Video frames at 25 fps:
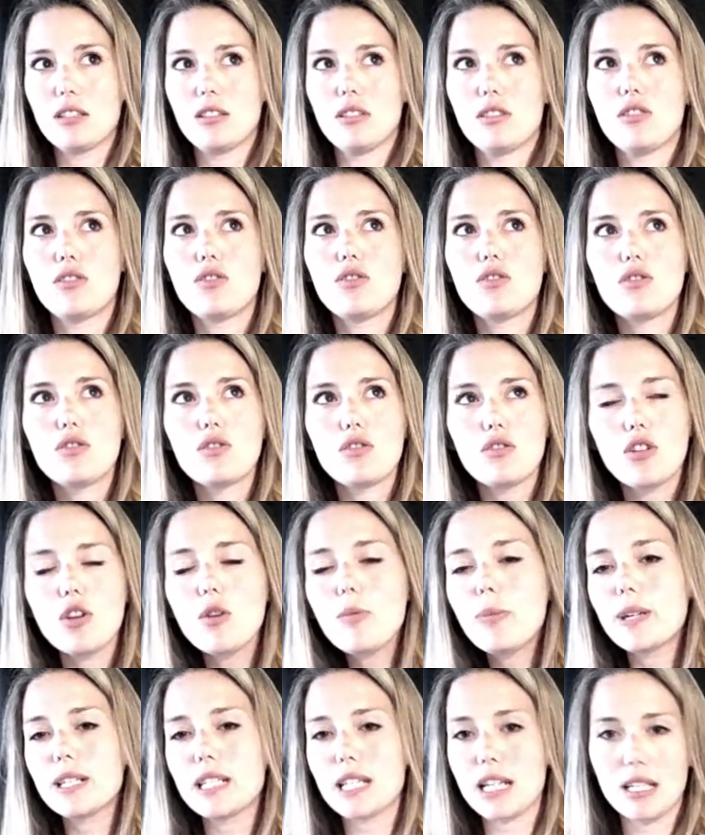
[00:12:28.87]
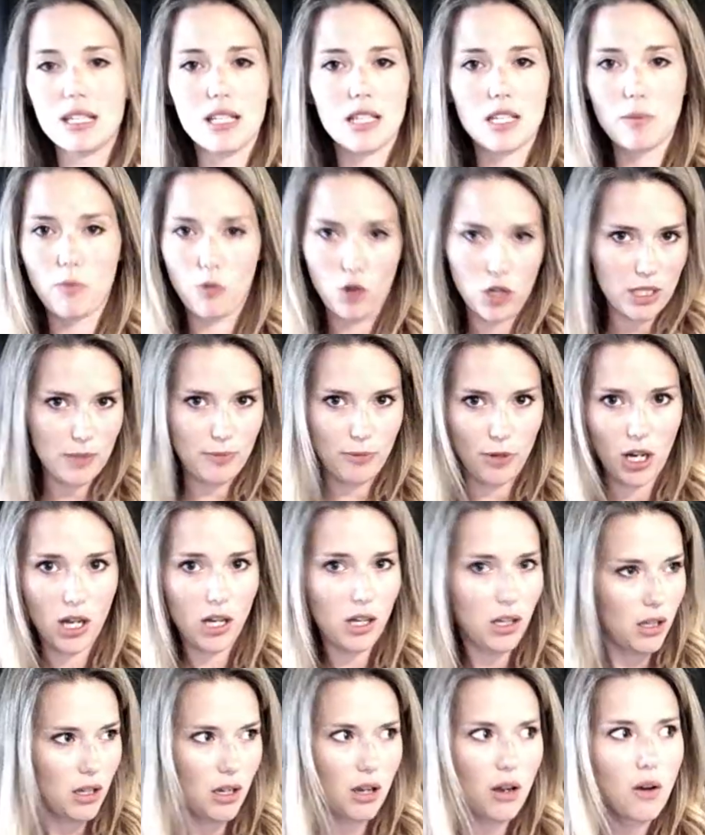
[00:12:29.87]
super digging the sports bra.
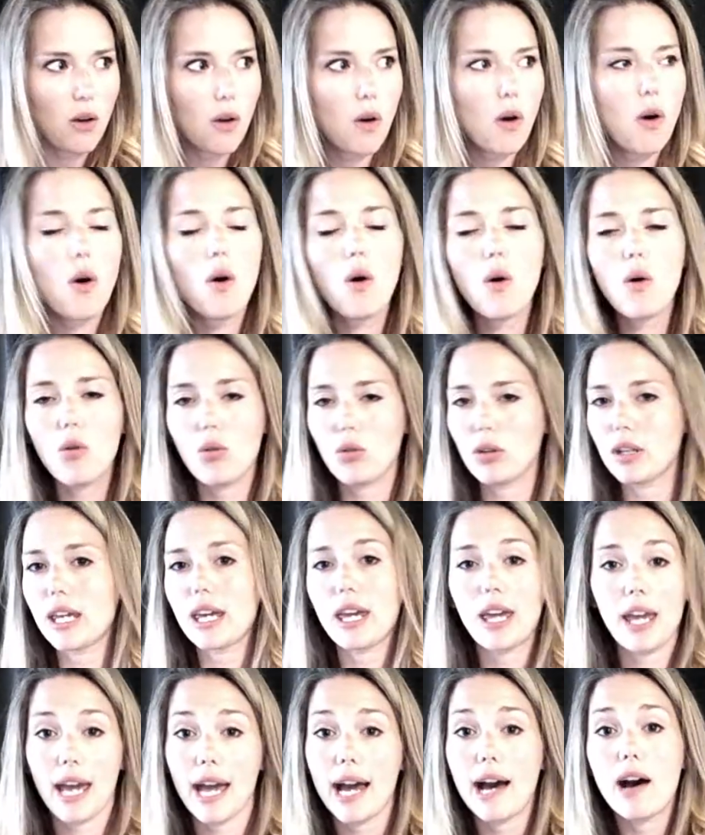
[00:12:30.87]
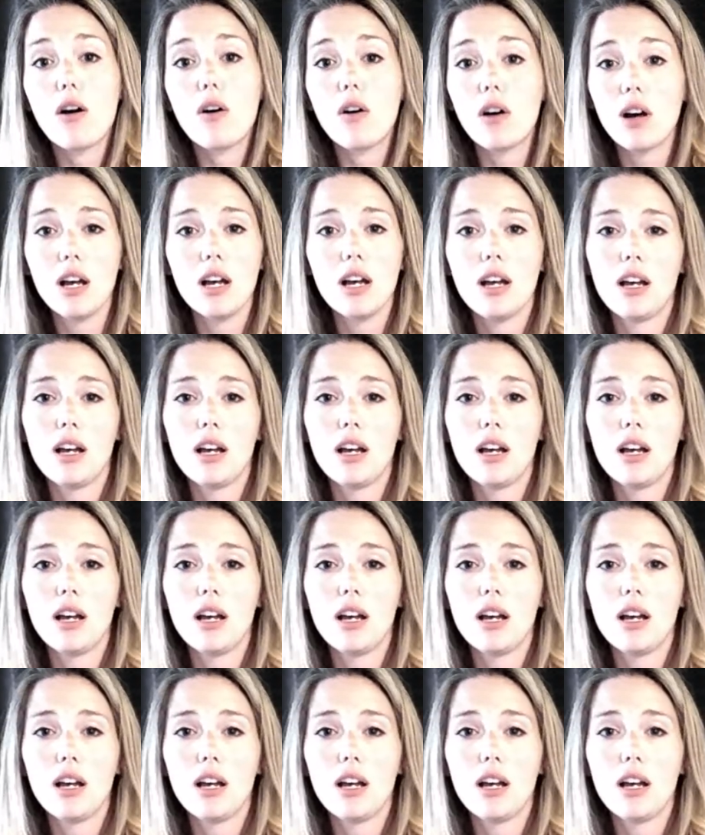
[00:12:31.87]
Holy cow.